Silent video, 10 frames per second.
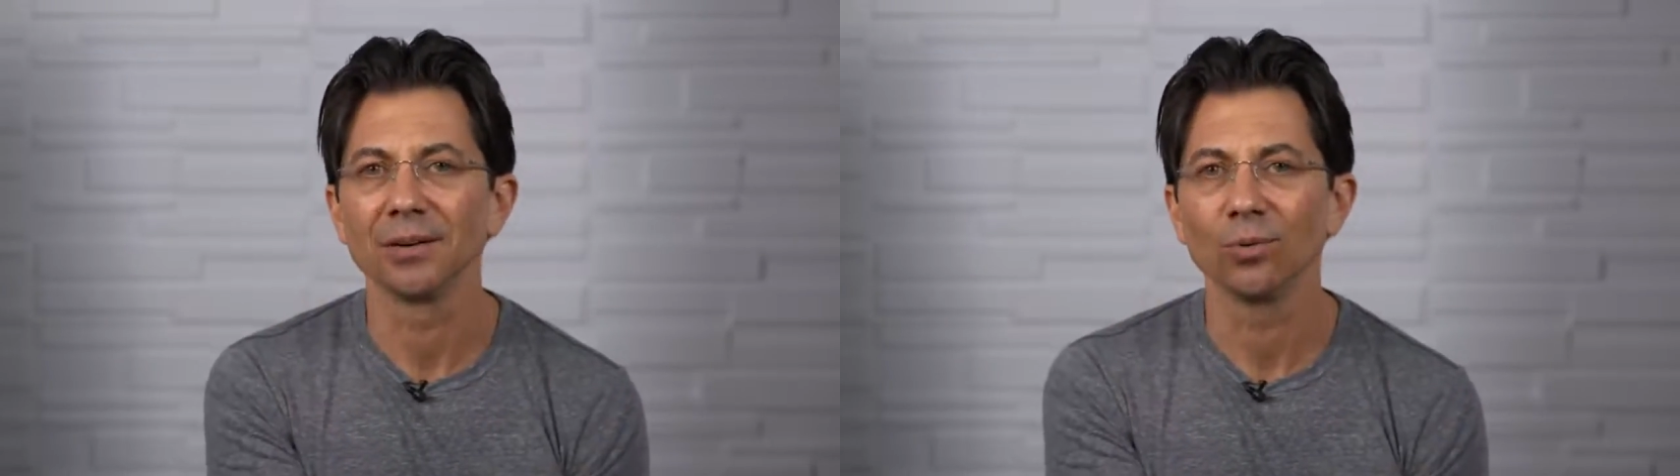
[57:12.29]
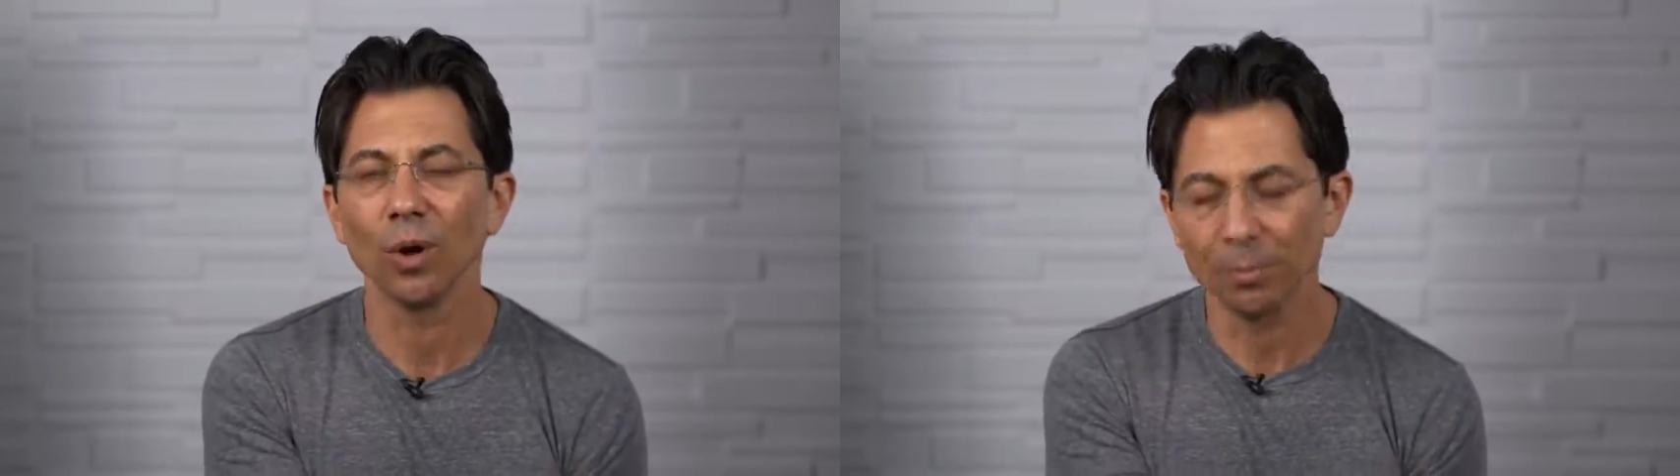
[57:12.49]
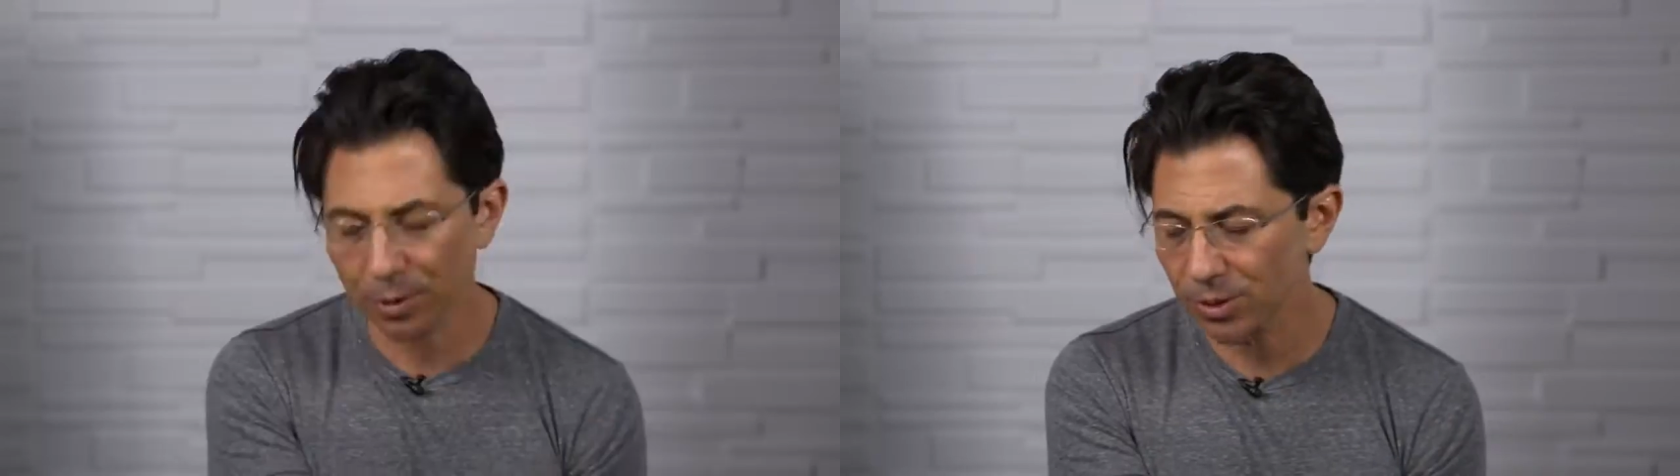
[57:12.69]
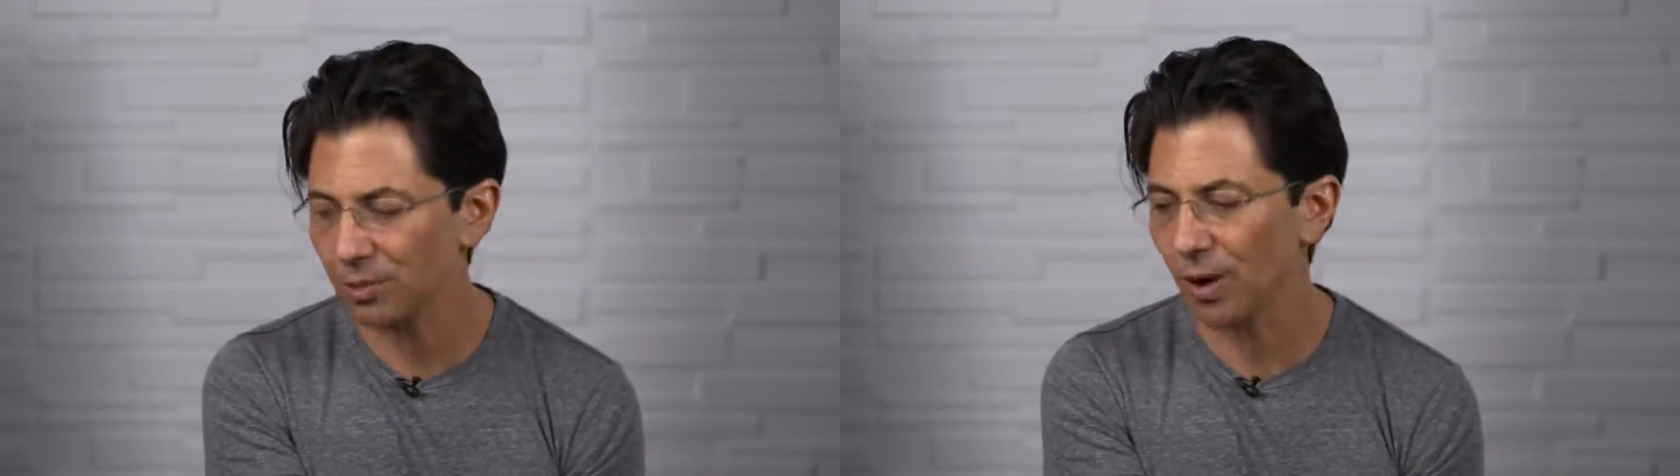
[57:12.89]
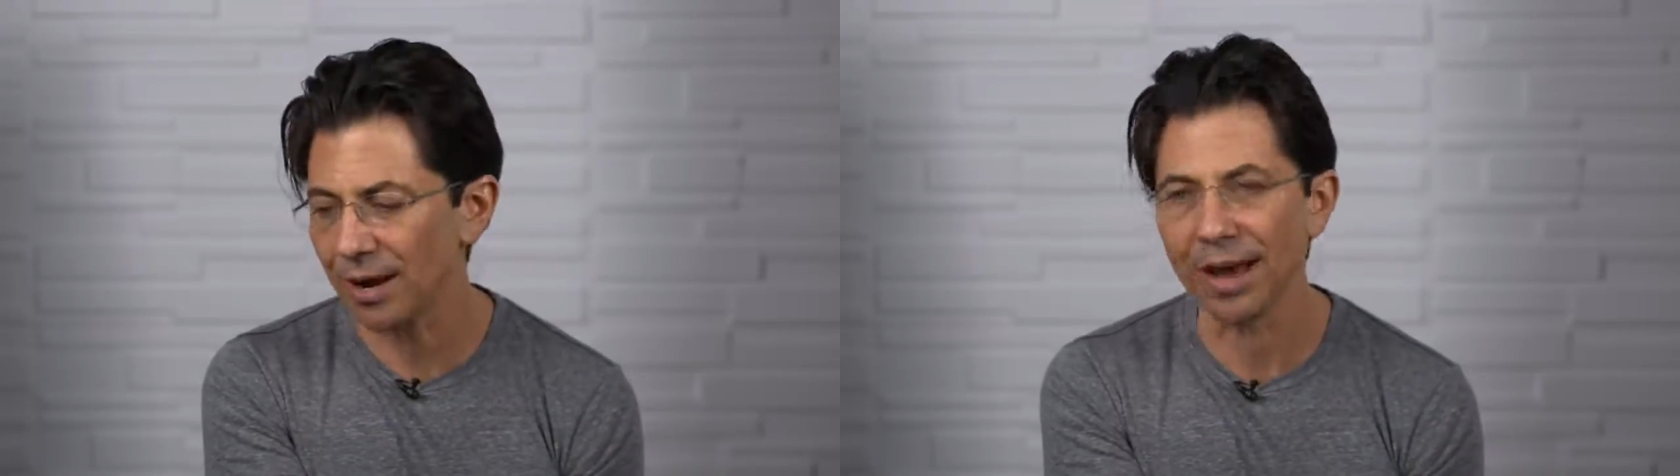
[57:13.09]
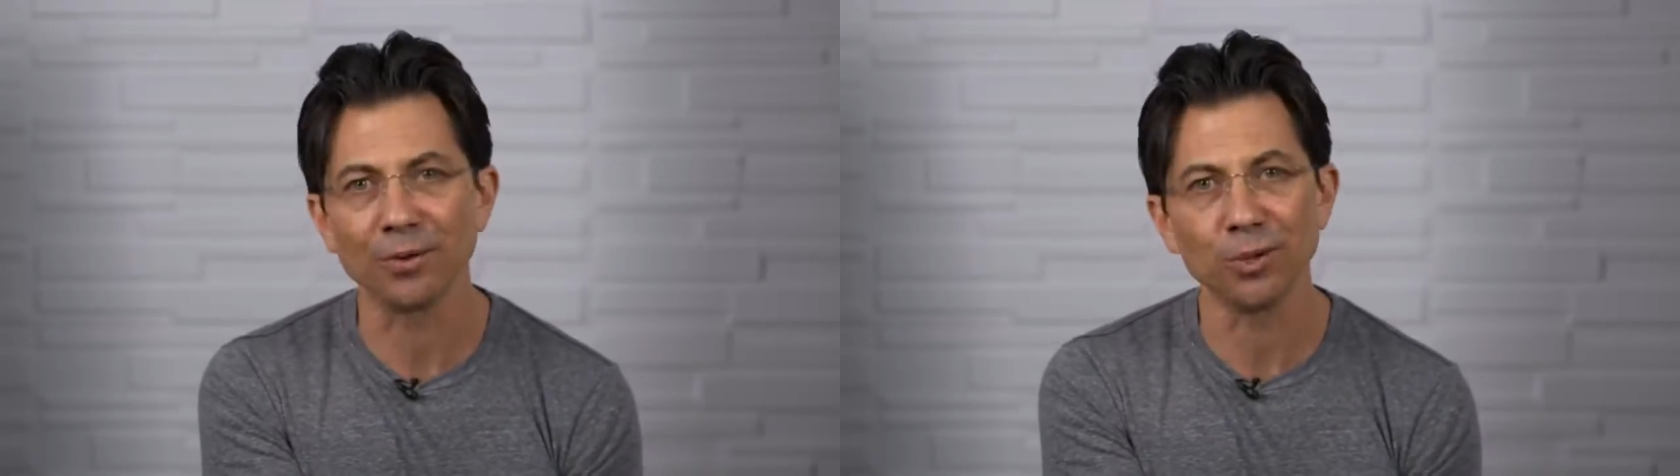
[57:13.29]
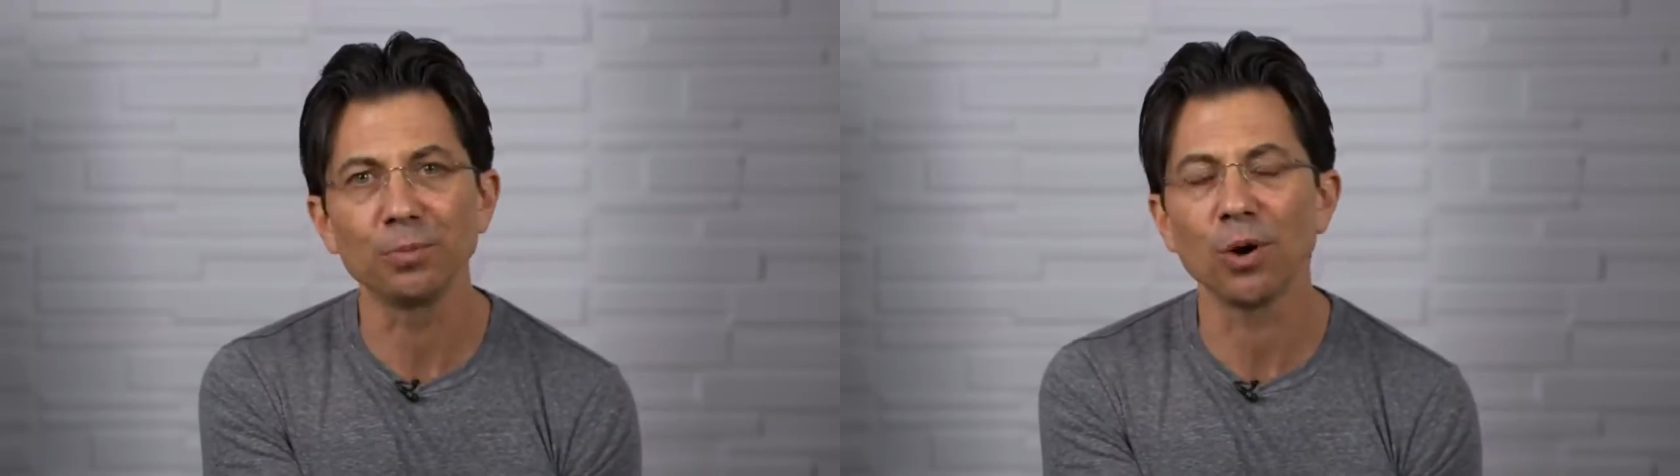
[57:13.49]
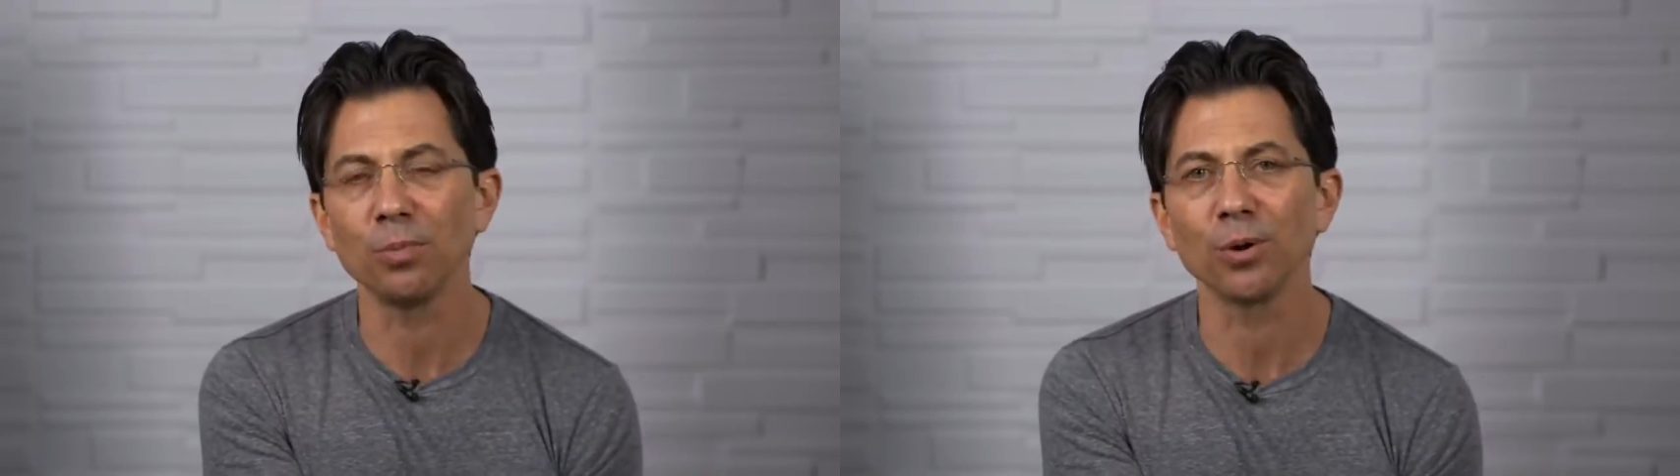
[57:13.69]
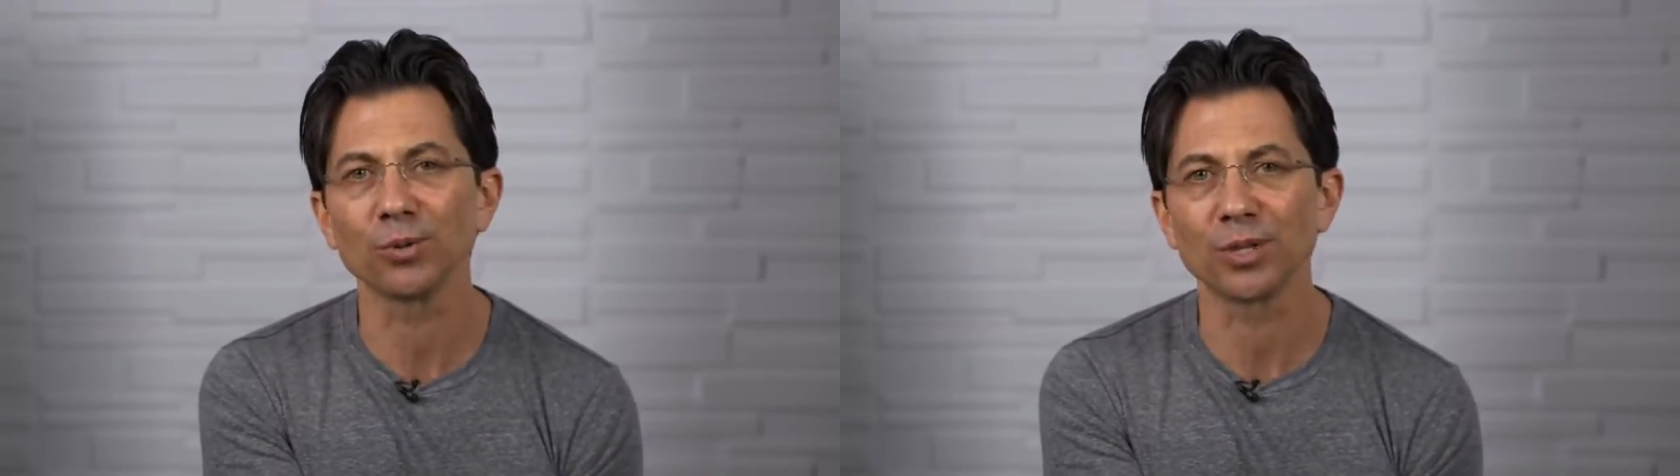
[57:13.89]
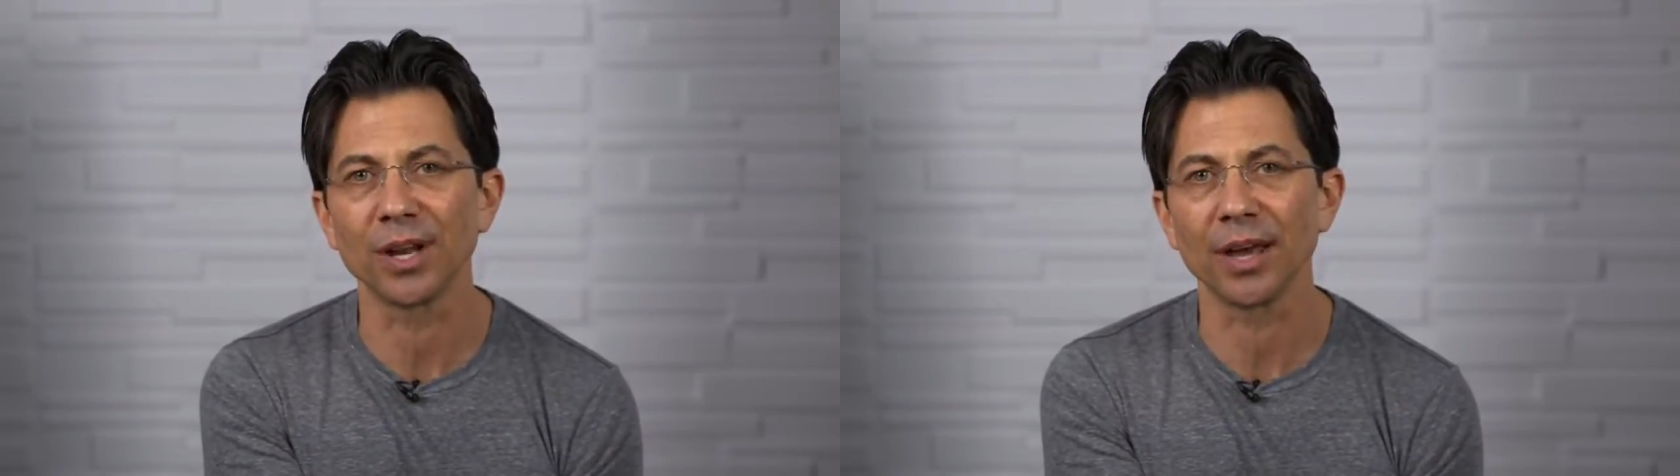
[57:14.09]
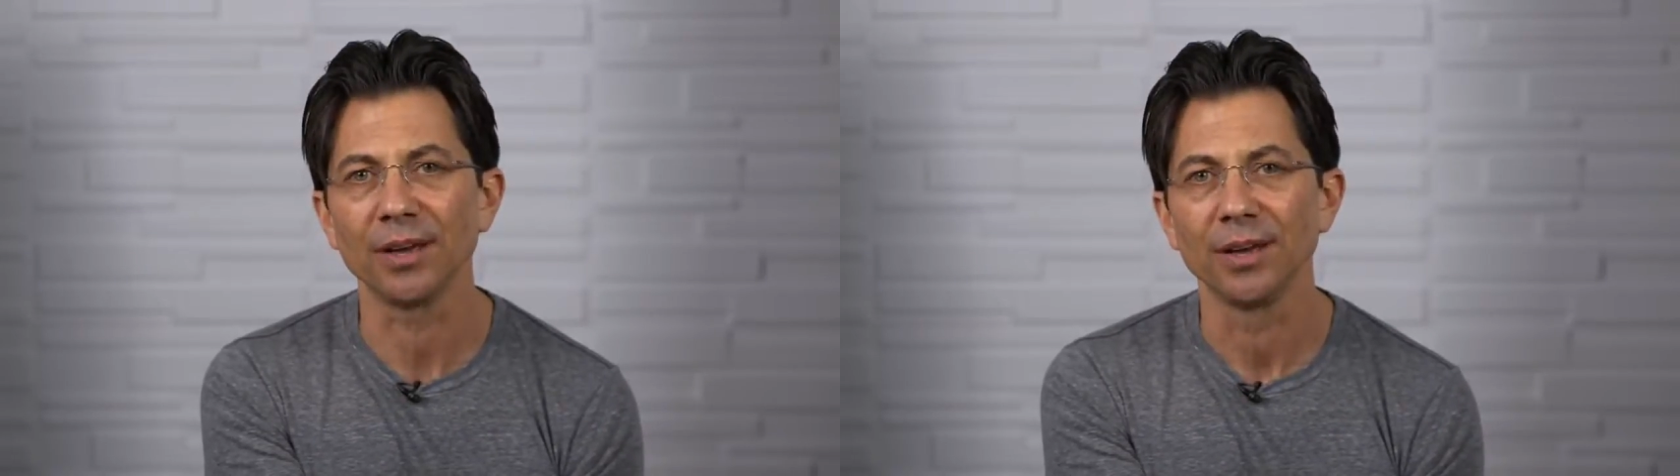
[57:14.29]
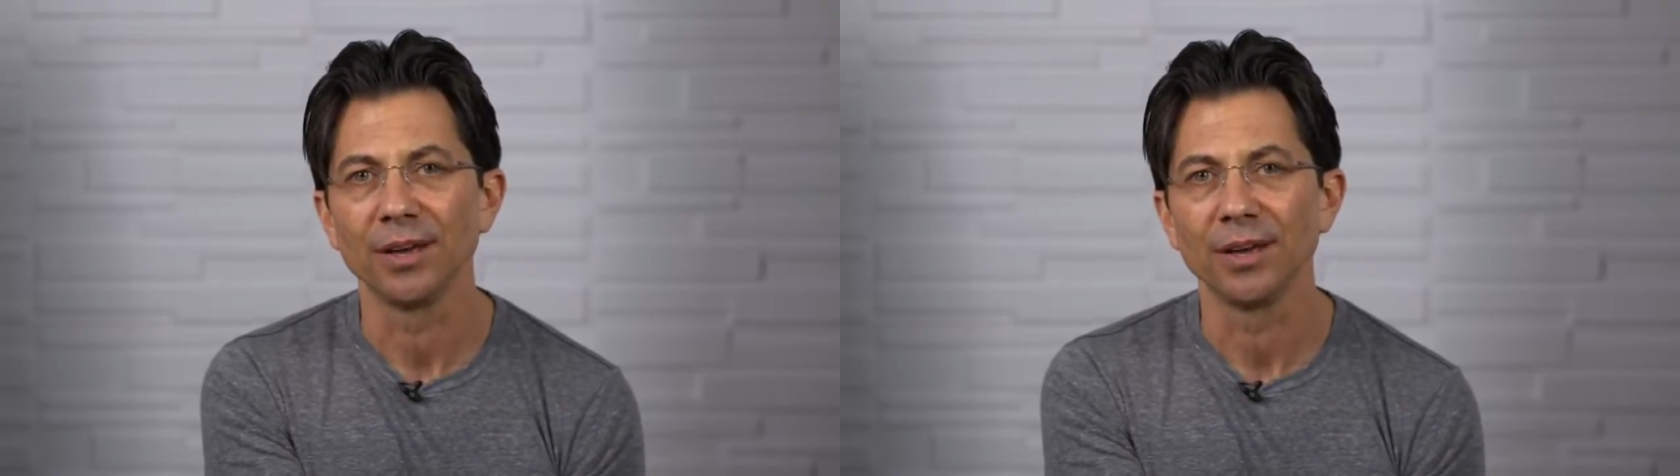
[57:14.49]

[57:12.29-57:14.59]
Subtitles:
One person right now, you go post today,